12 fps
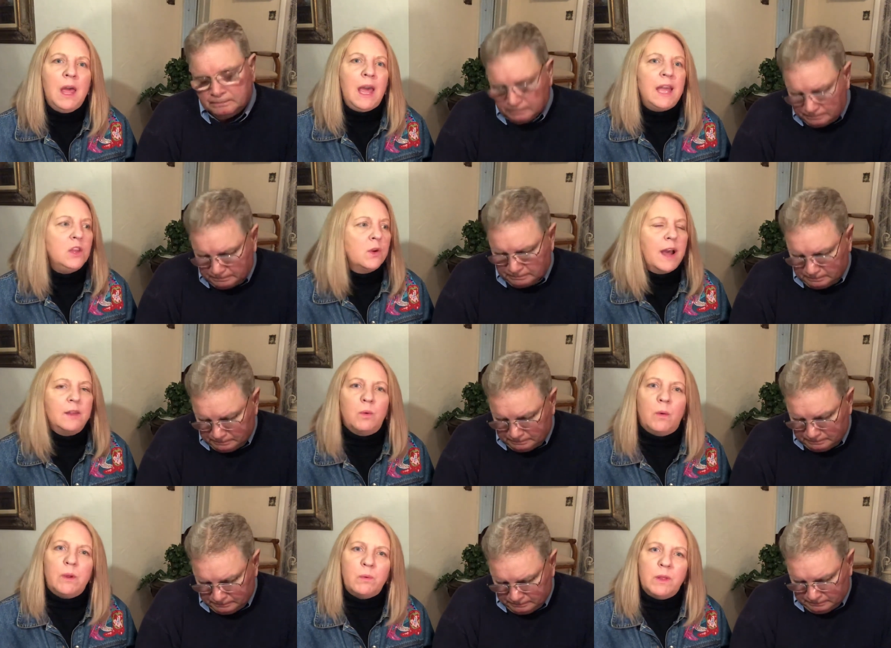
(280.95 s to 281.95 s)
Speaker 1: And you guys,
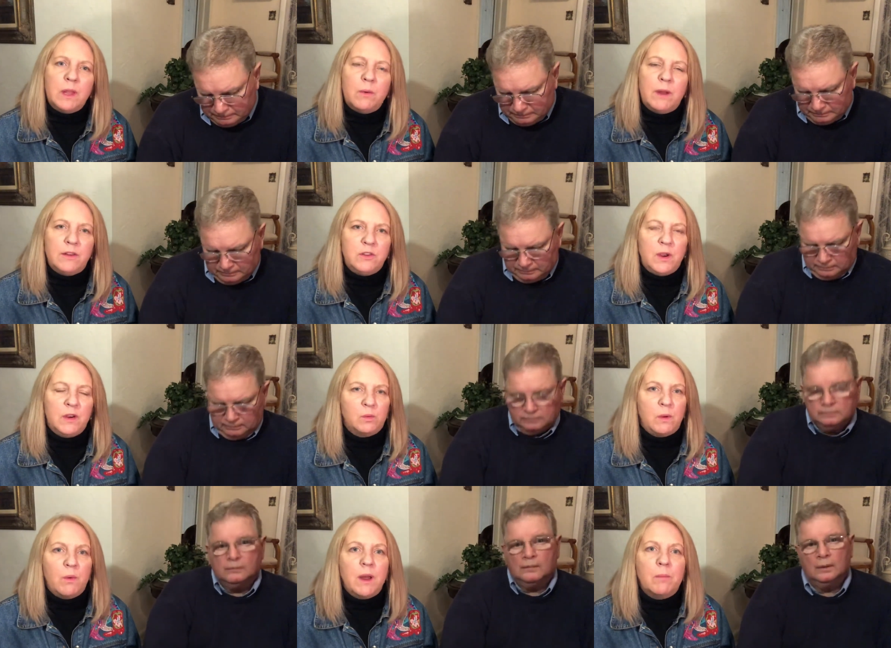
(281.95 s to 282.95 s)
what we really want to do here is
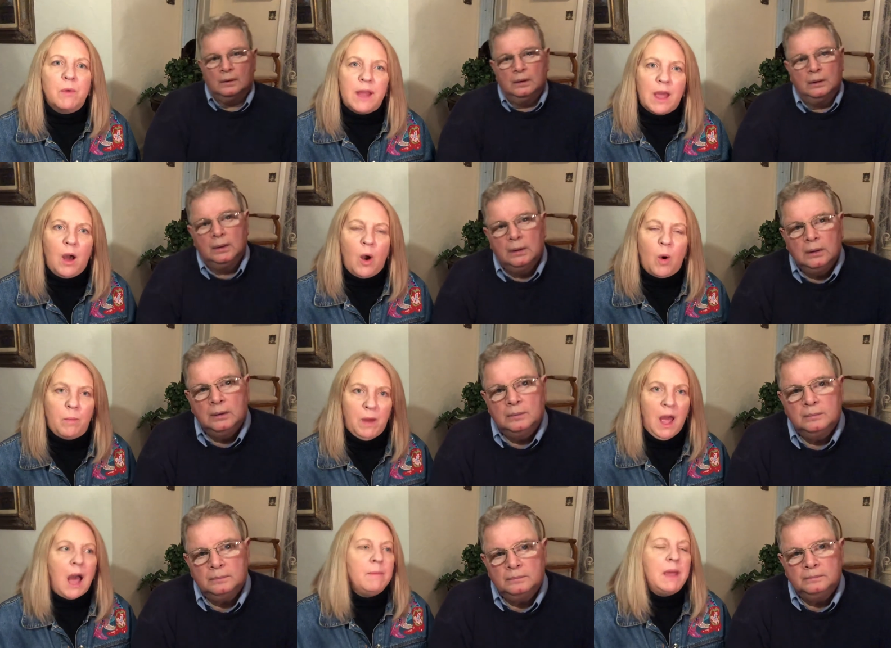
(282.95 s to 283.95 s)
we want to bring hope.
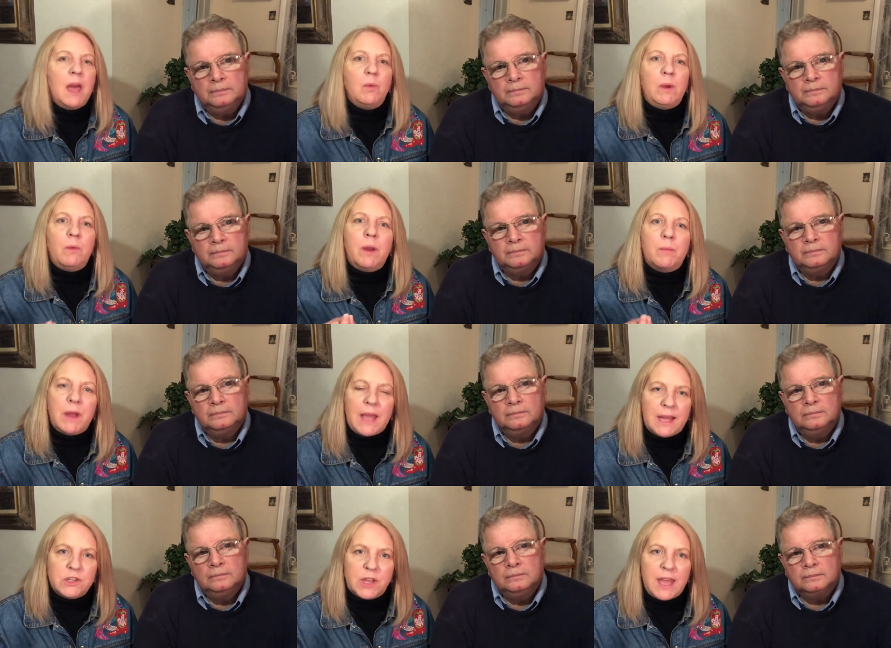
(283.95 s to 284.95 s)
I mean, and we want to bring
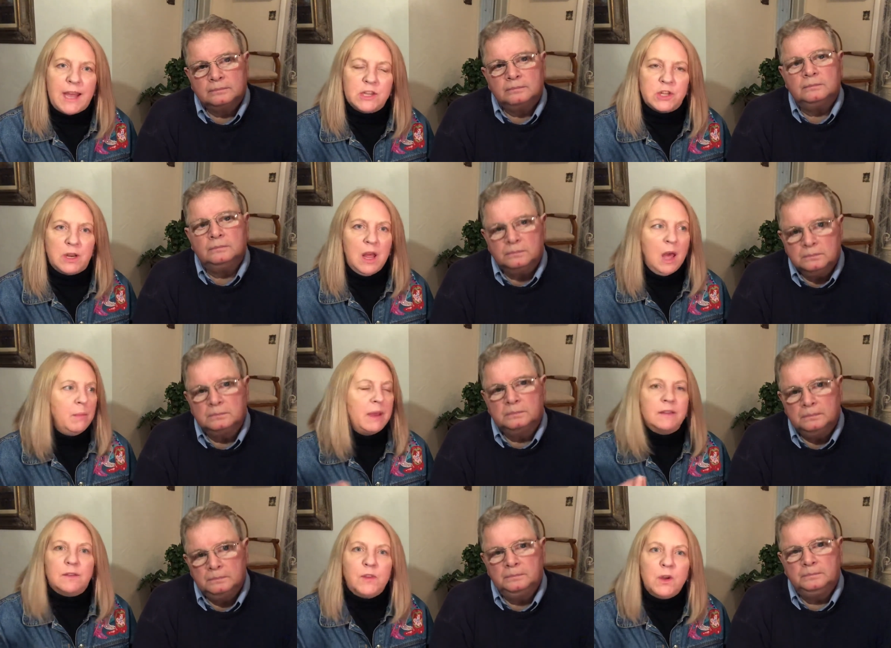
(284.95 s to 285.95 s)
education
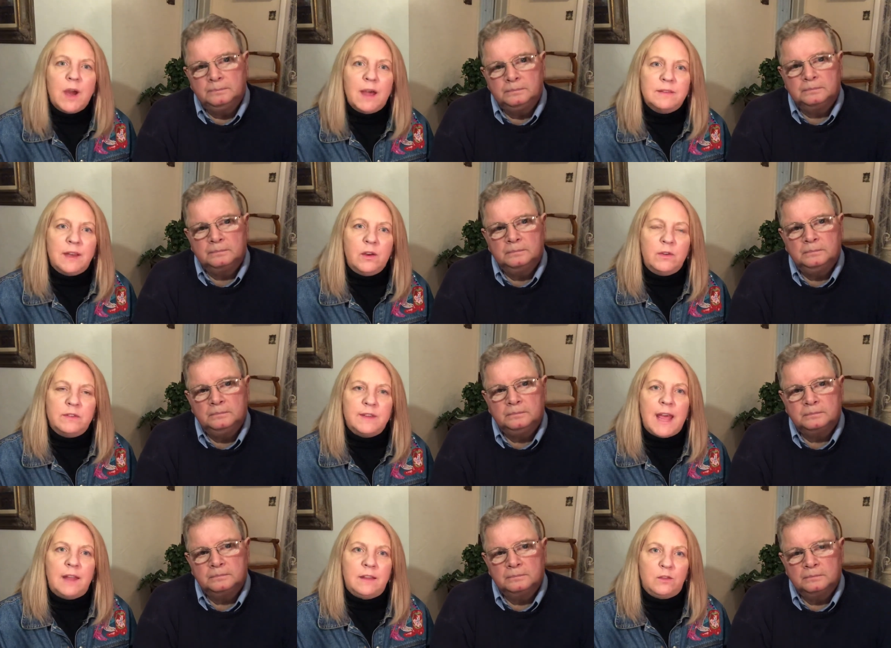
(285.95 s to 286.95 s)
because if you guys
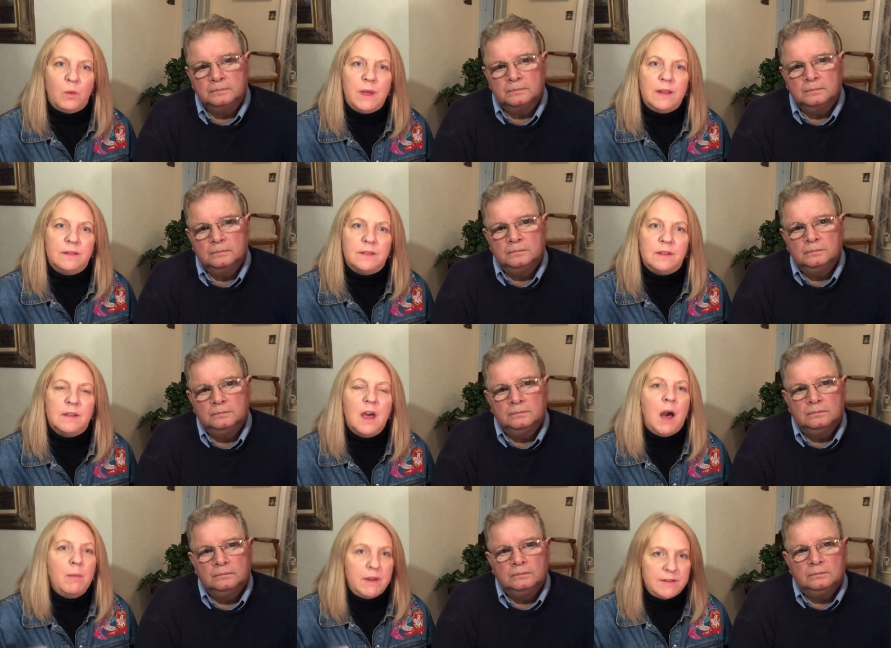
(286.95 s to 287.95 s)
understand these witnesses,
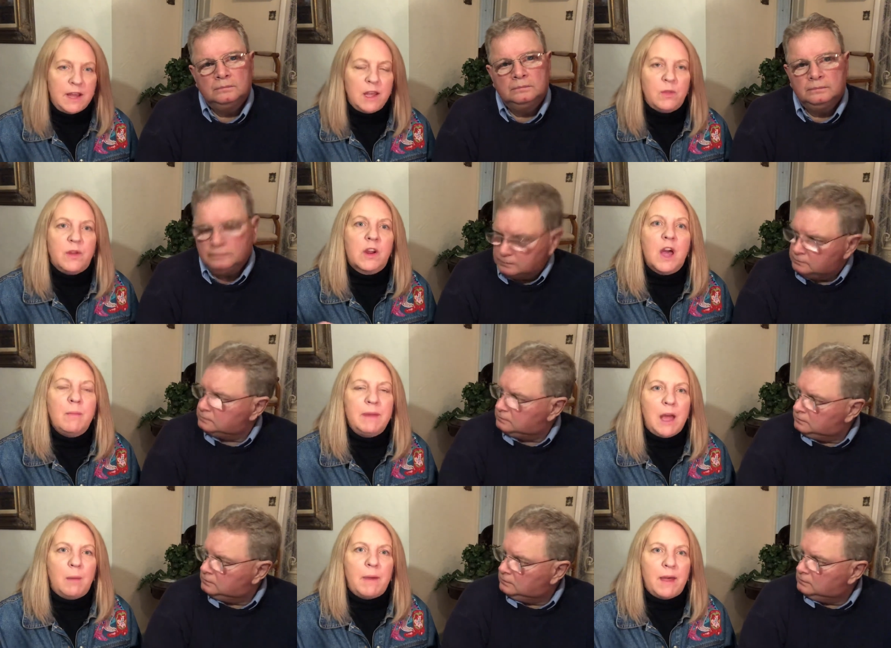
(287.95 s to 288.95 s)
I'm going to tell you, they're coming
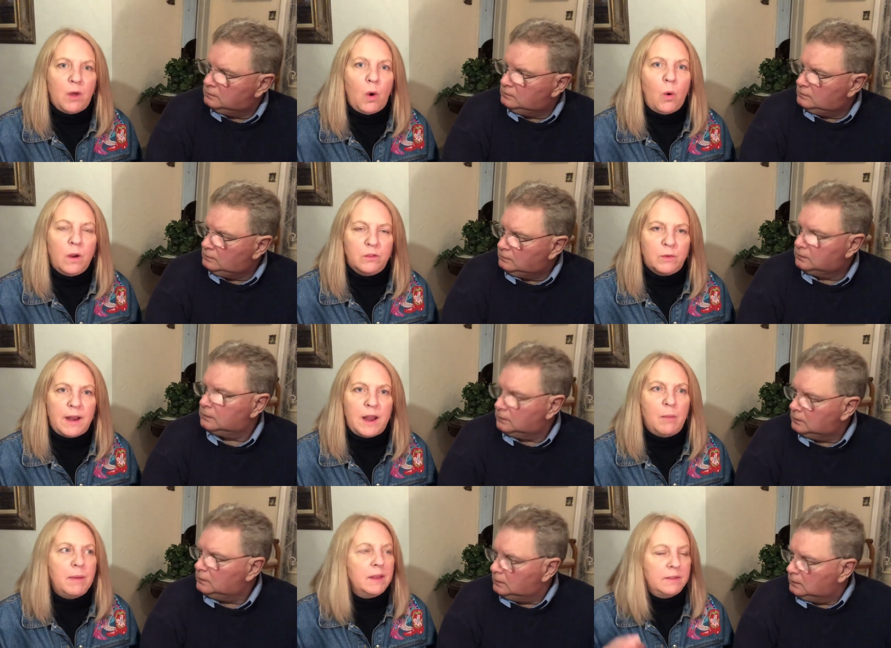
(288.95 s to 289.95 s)
out by the hordes right
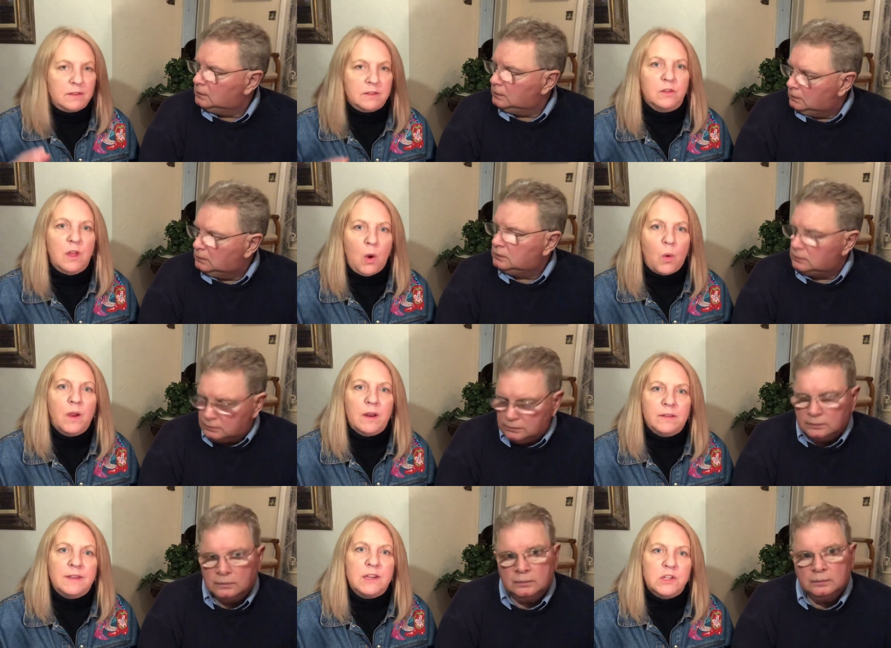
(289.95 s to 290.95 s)
now because this
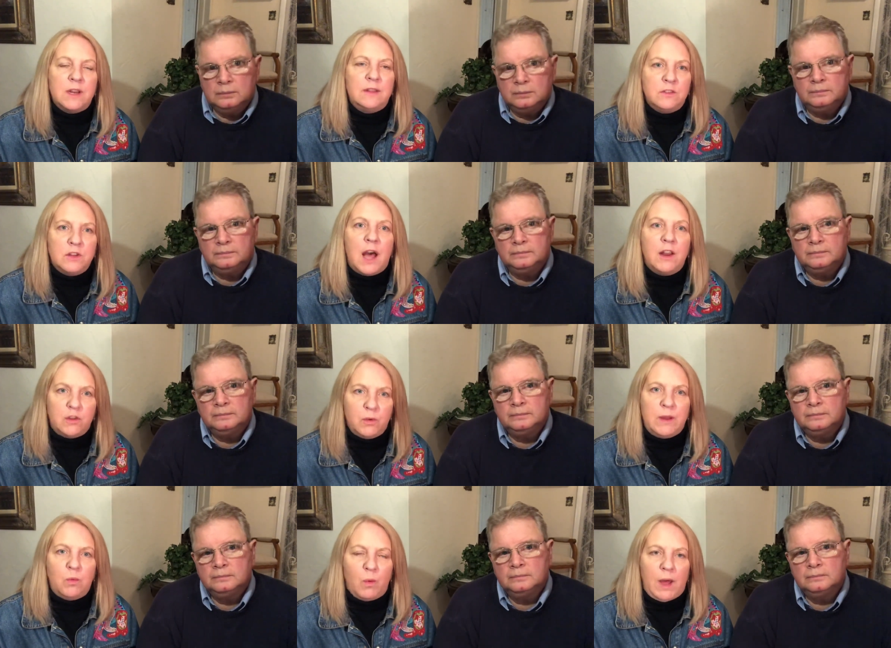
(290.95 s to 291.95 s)
organization is not
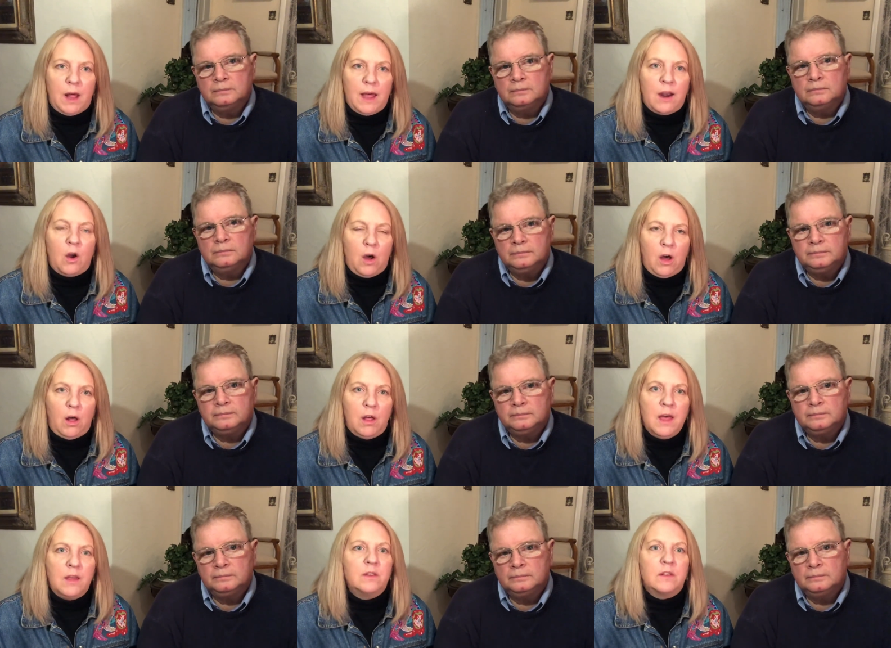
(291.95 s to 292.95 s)
doing well at all.
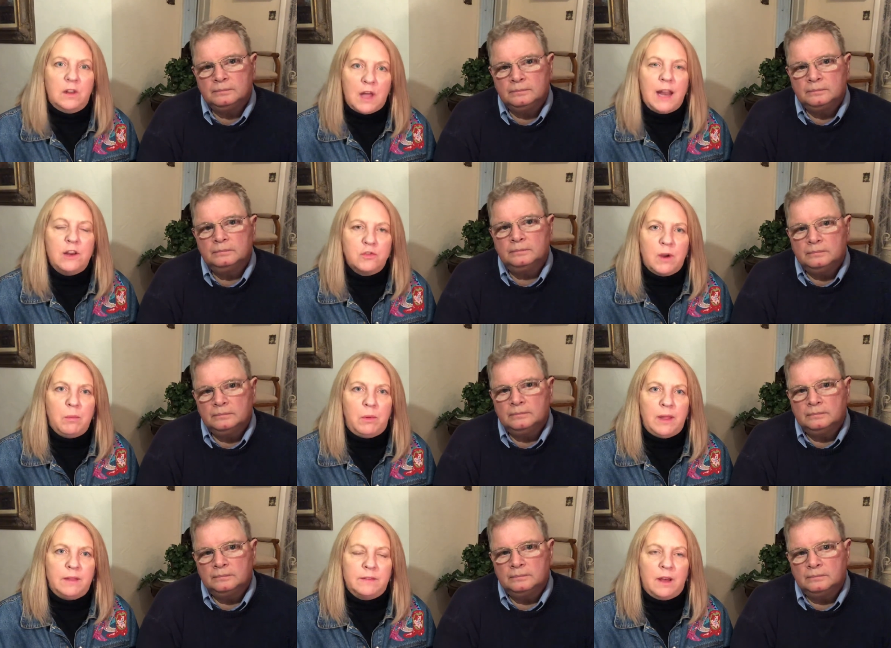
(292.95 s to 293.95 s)
There's a lot of trouble
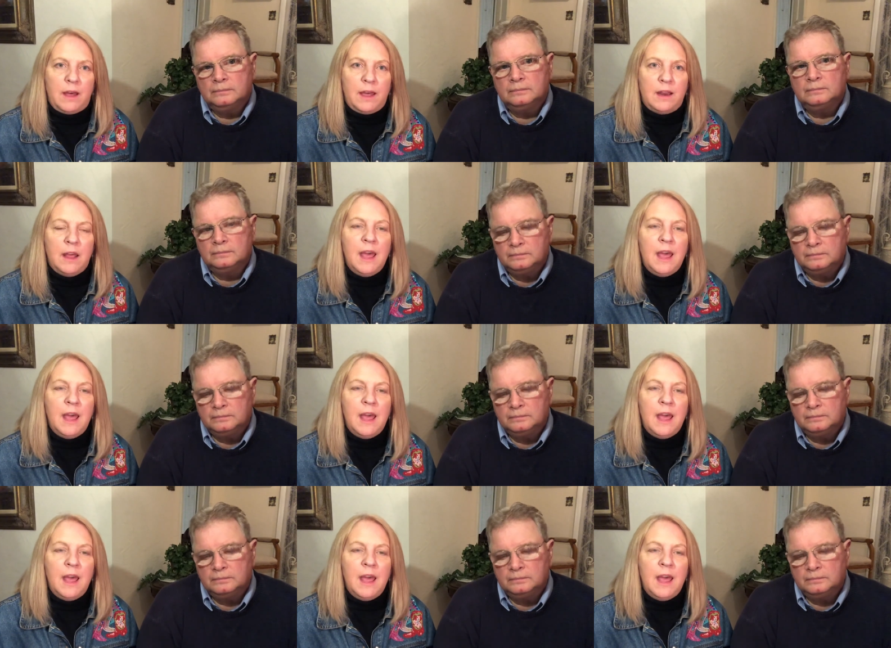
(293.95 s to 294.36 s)
inside.